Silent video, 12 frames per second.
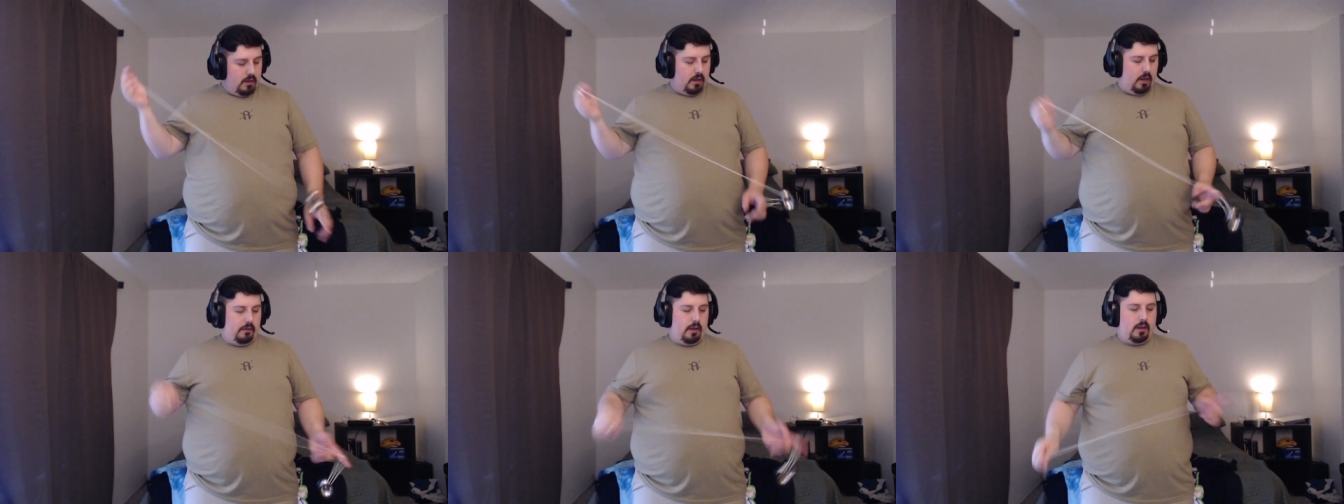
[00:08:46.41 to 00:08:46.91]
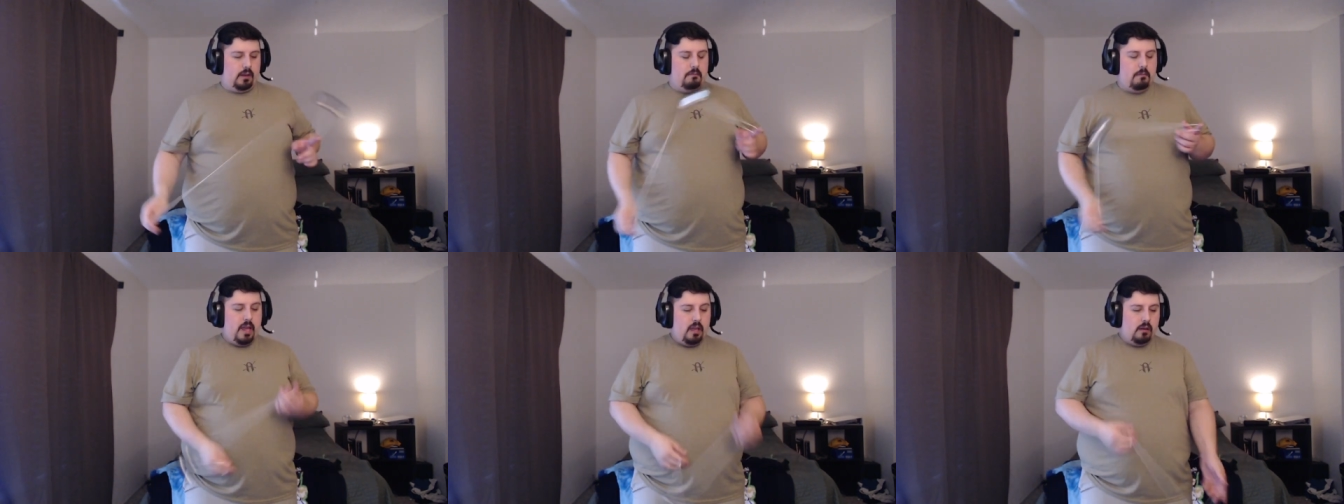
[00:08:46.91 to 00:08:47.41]
I can
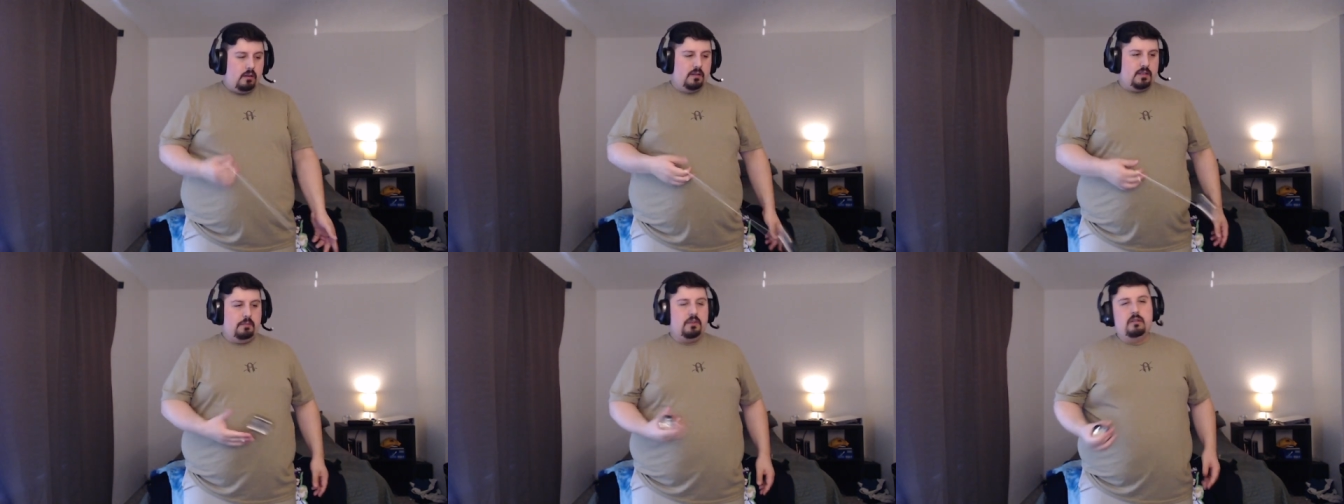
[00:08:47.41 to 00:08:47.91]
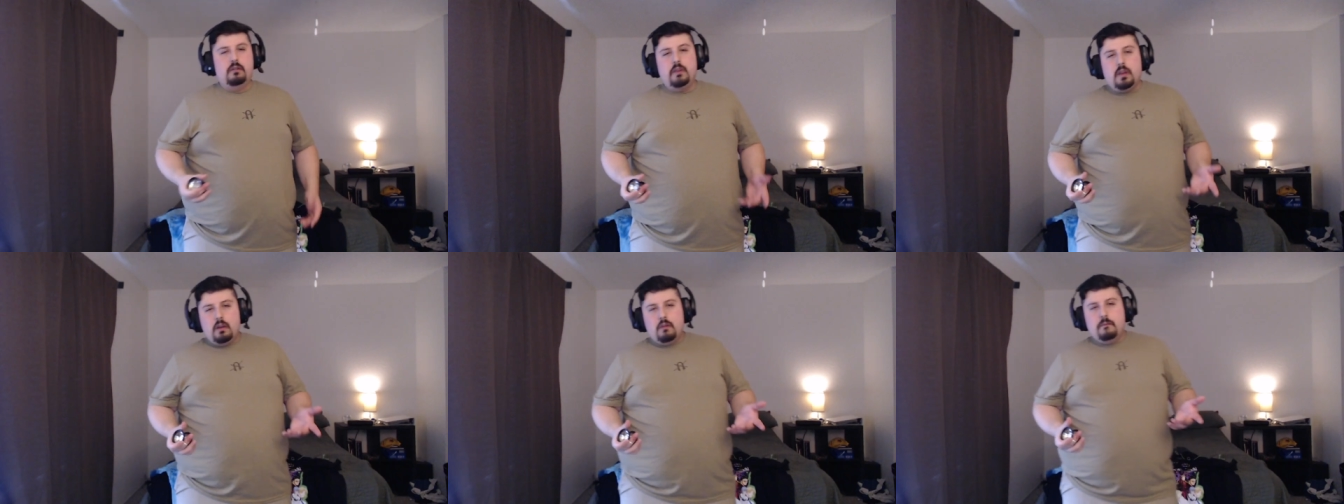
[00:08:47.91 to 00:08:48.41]
make a separate little
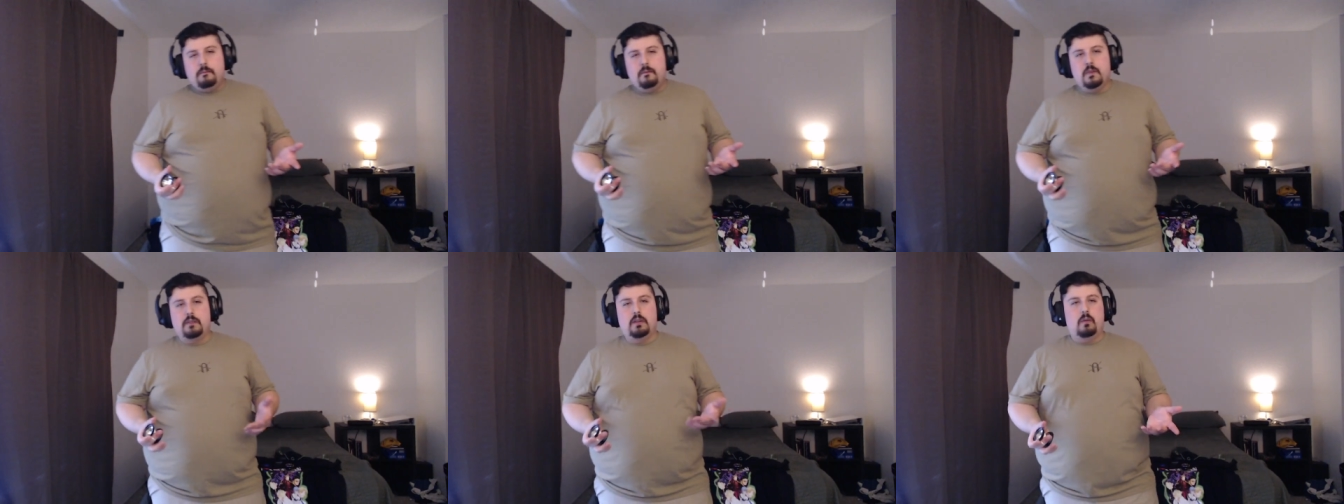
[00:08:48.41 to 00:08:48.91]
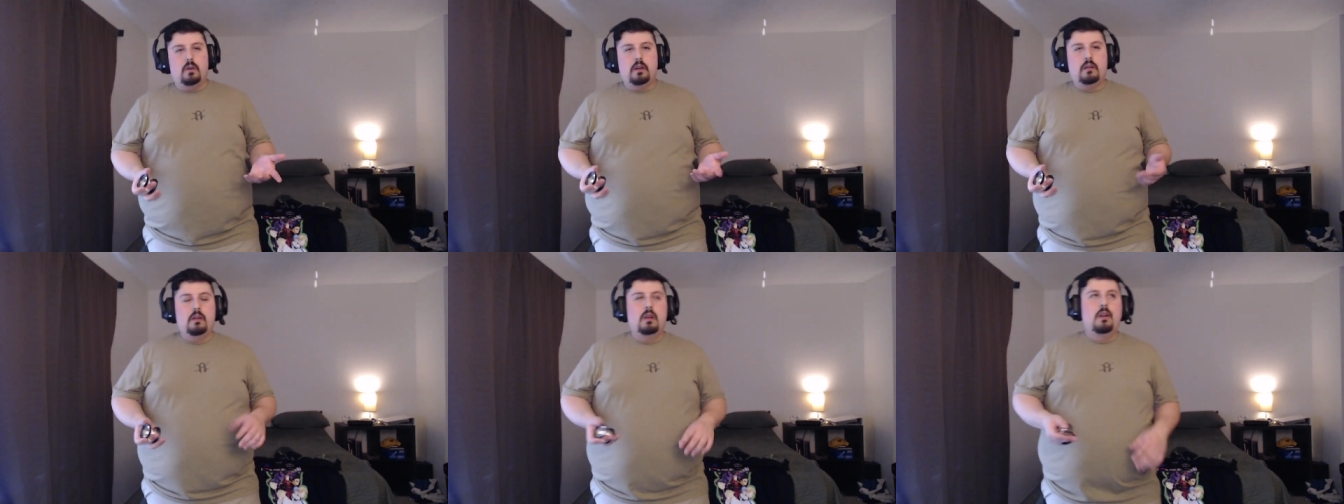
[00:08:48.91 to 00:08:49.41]
video if y'all want,
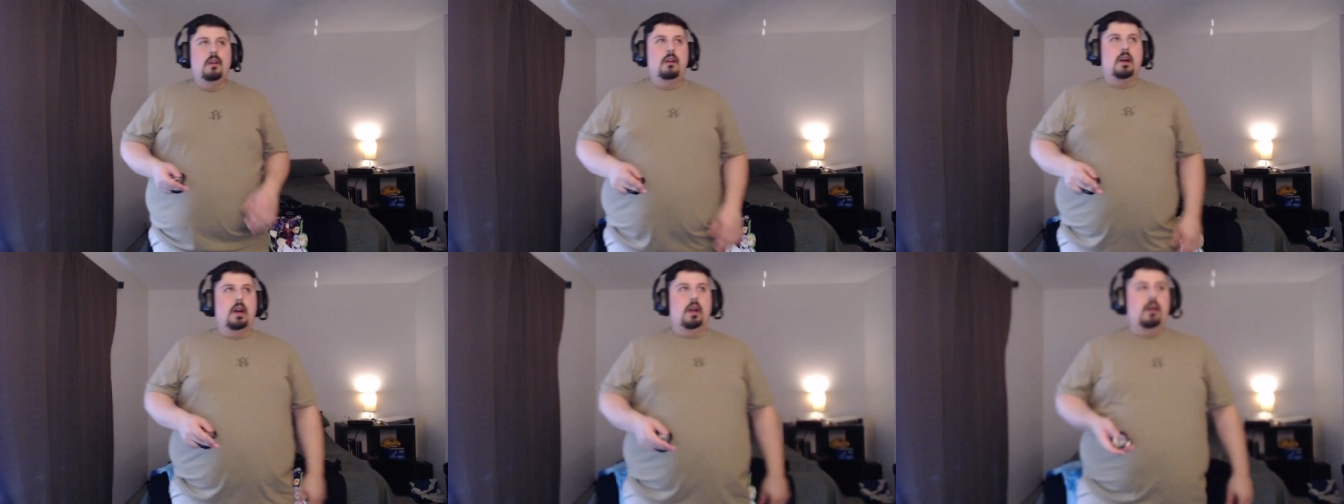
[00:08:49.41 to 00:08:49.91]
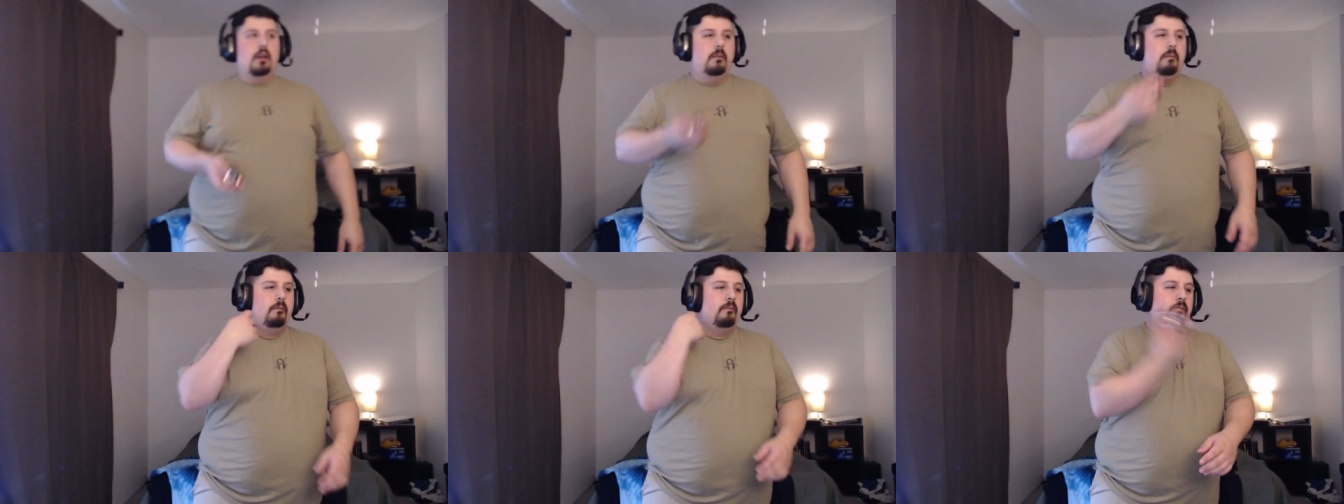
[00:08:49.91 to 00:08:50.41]

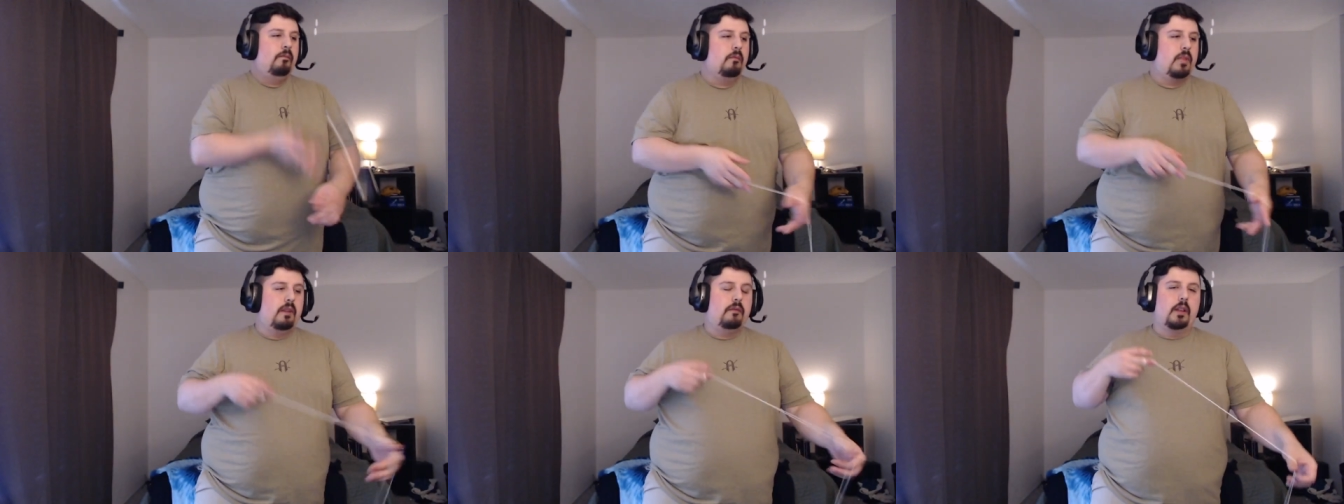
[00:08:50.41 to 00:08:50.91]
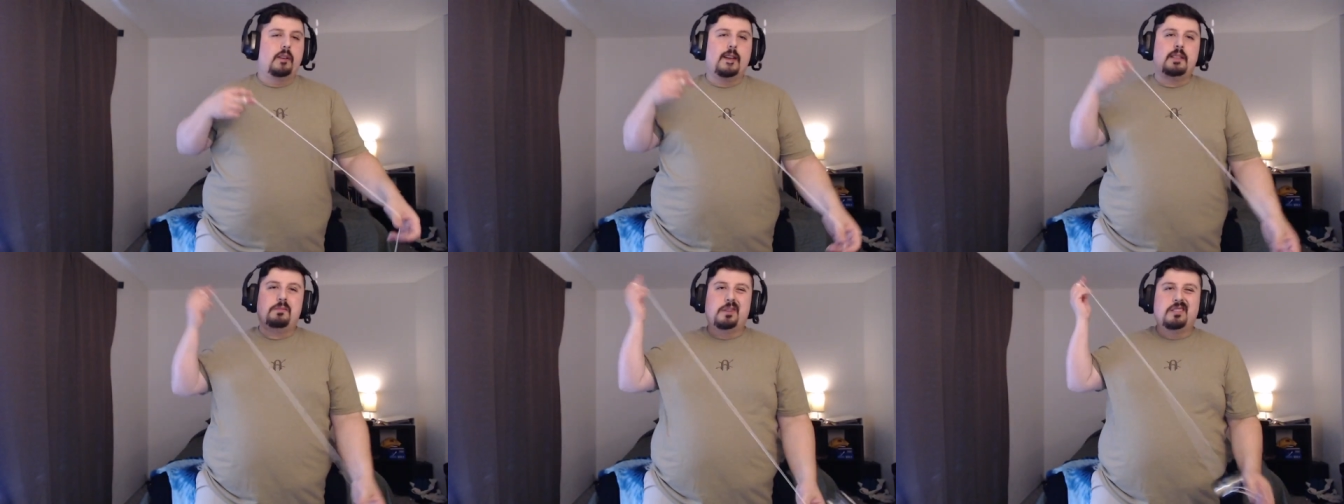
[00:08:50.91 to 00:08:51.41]
but I feel like
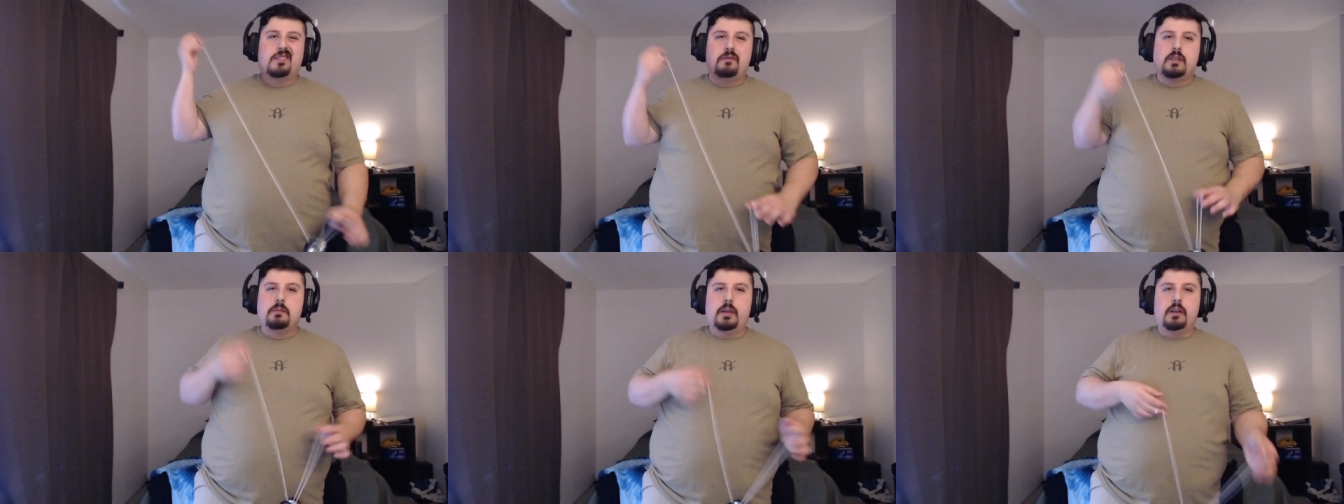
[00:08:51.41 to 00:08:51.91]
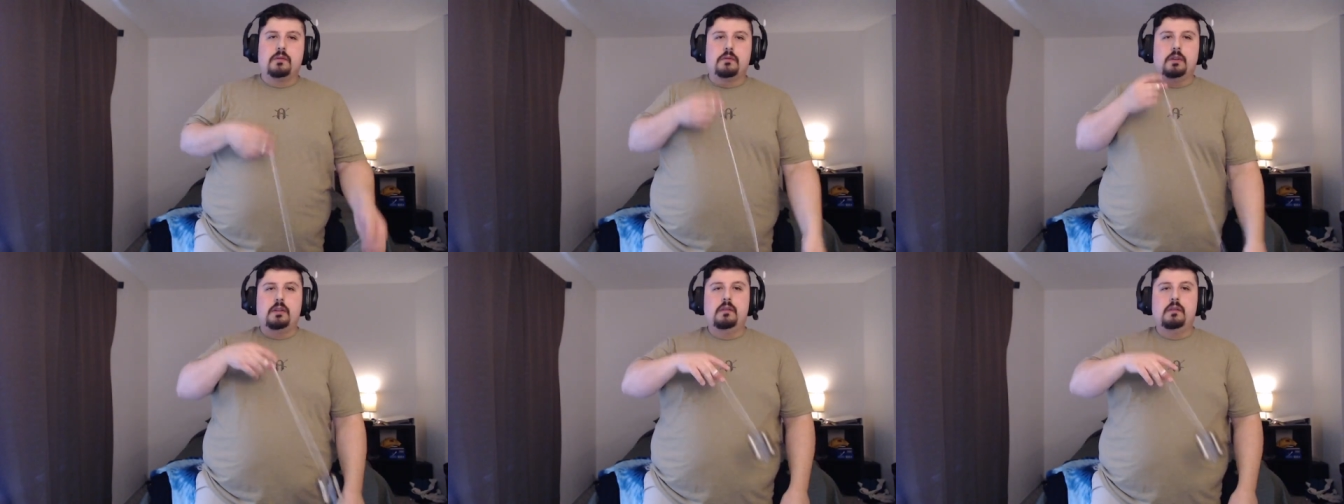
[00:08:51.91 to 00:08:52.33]
that's pretty self-explanatory.